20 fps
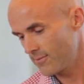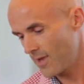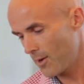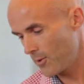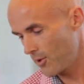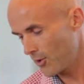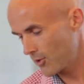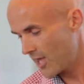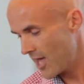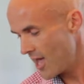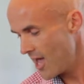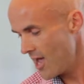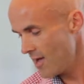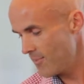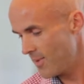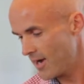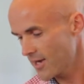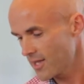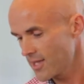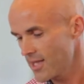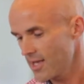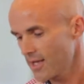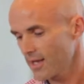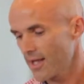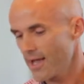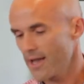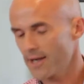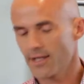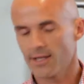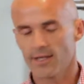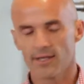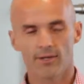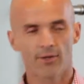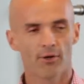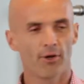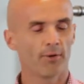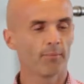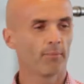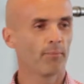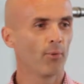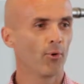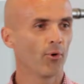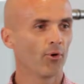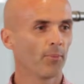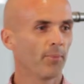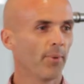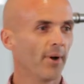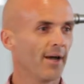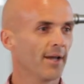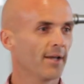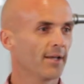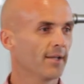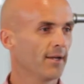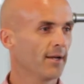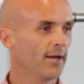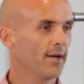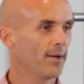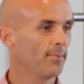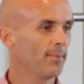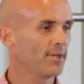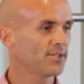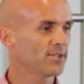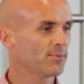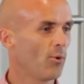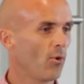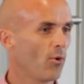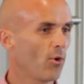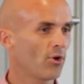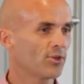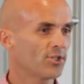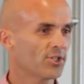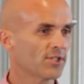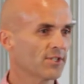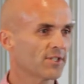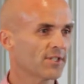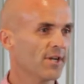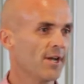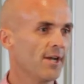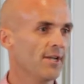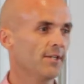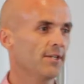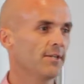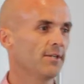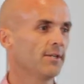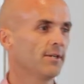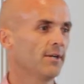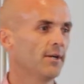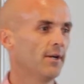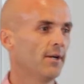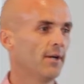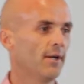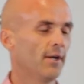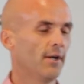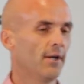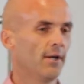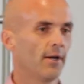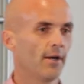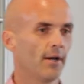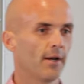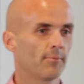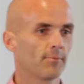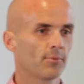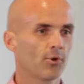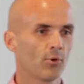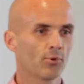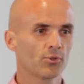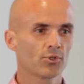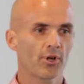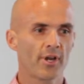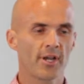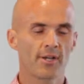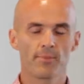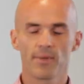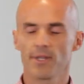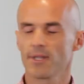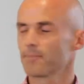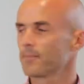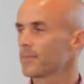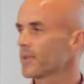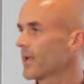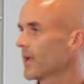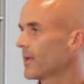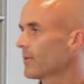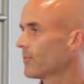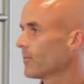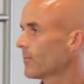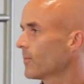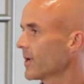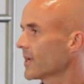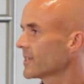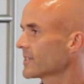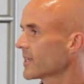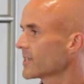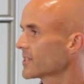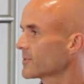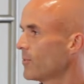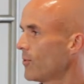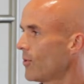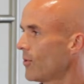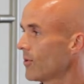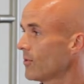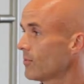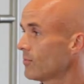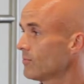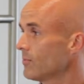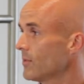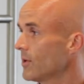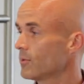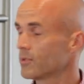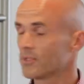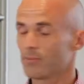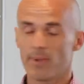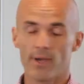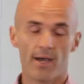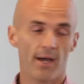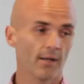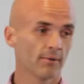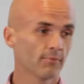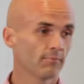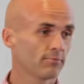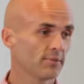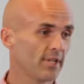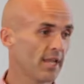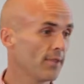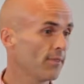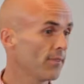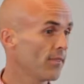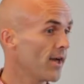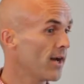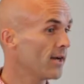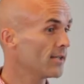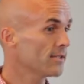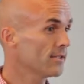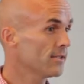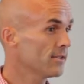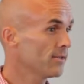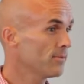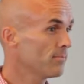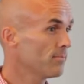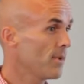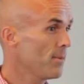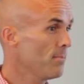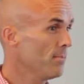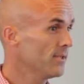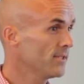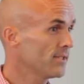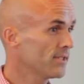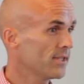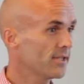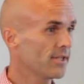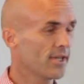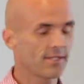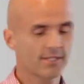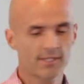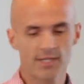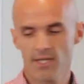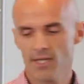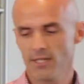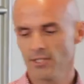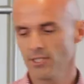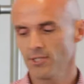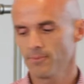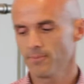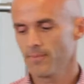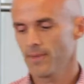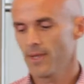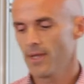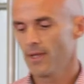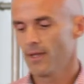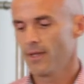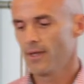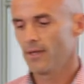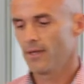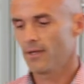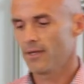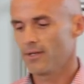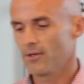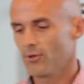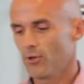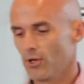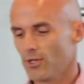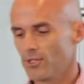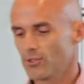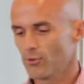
that went okay. About a year later, it got bought by um, a small auction site um, called TradeMe. And when I say small, it was about 10,000 members at that stage in early